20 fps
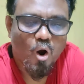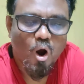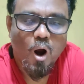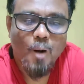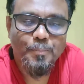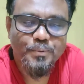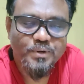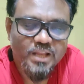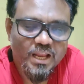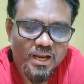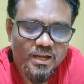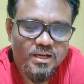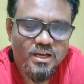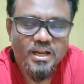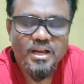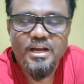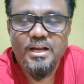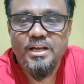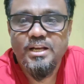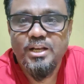
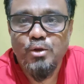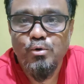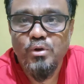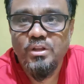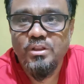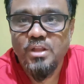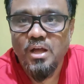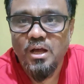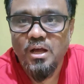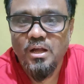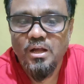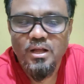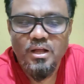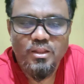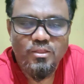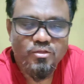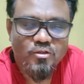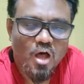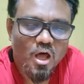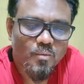obtained during
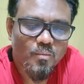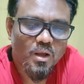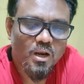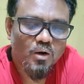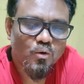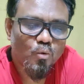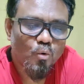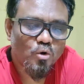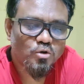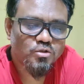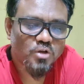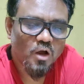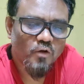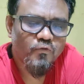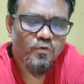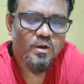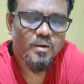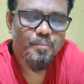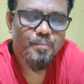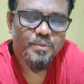the normal course
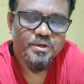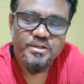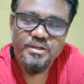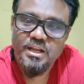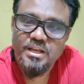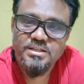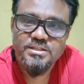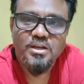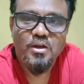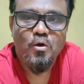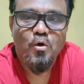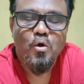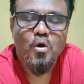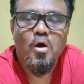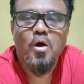of business